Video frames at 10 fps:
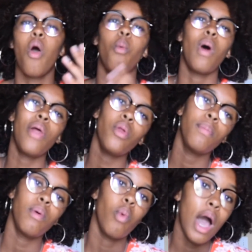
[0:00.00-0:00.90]

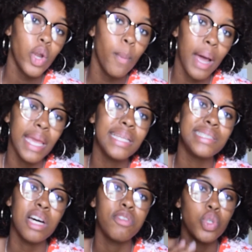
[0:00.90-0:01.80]
Water, water by
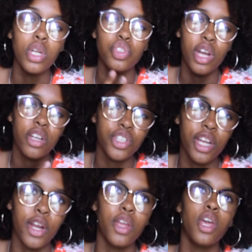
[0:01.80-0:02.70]
itself is going to dry out your
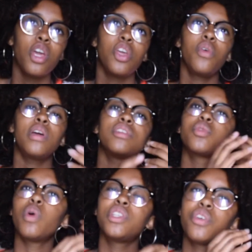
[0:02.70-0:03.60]
hair. You can't
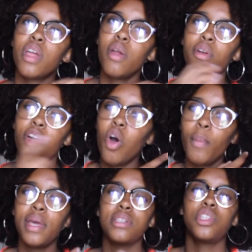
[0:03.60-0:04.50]
just wet your hair and go
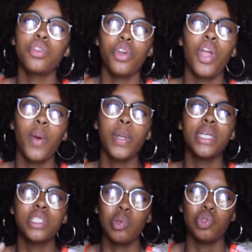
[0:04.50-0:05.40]
because literally your hair will
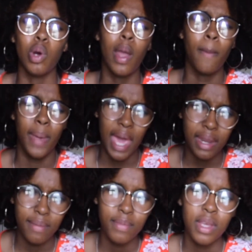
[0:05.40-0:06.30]
get so dry and
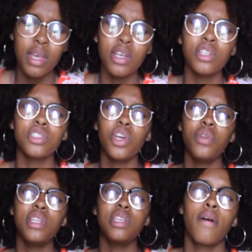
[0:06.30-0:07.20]
matted. So you
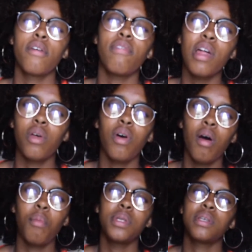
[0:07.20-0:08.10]
need to follow
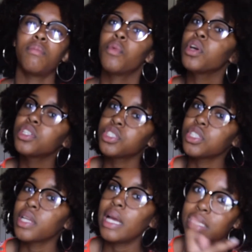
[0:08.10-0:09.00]
up with some moisture,
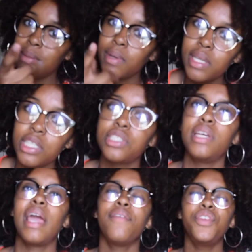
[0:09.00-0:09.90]
like deep
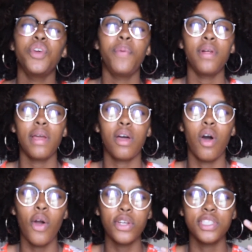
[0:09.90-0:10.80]
conditioning. After you put like a
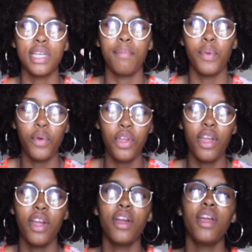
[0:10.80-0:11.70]
harsh shampoo in your
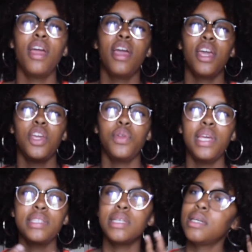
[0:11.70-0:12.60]
hair, you
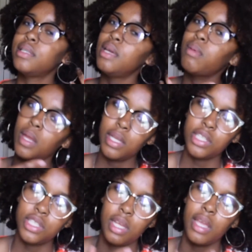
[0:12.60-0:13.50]
need to deep
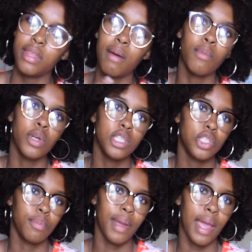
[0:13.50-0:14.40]
condition and get that
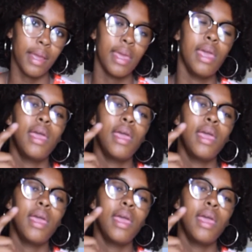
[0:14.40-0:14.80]
moisture back.